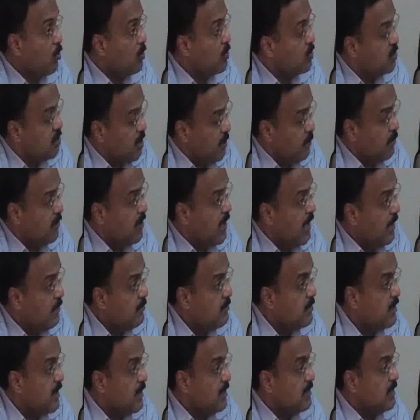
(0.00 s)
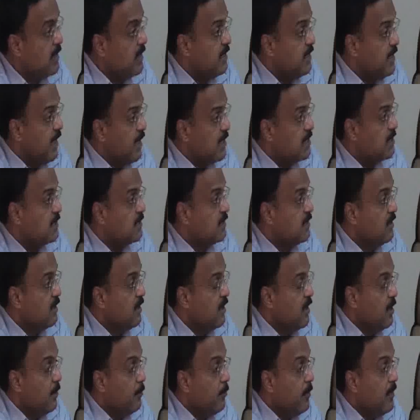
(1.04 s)
Sometimes there is a yes,
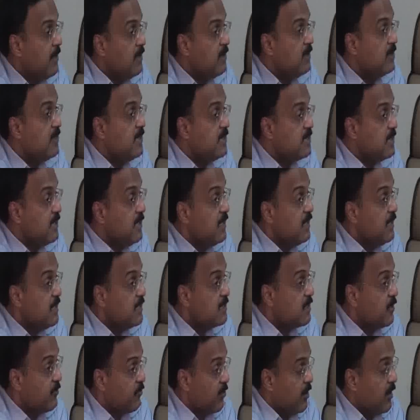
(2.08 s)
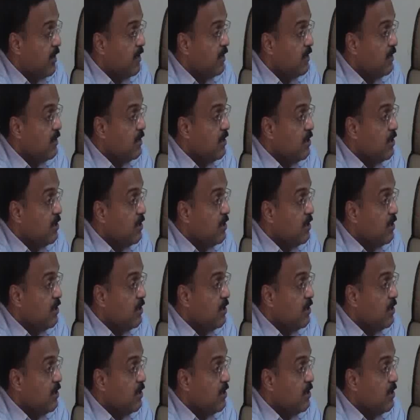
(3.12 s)
but reasoning is different.